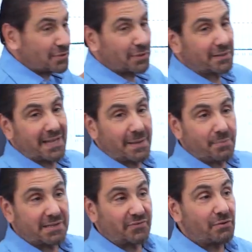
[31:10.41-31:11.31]
look like,
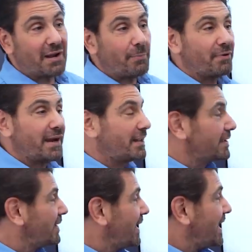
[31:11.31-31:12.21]
because if you're
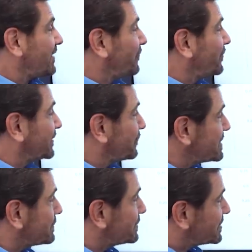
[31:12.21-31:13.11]
operating at a fixed
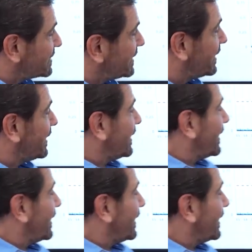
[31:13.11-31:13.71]
frequency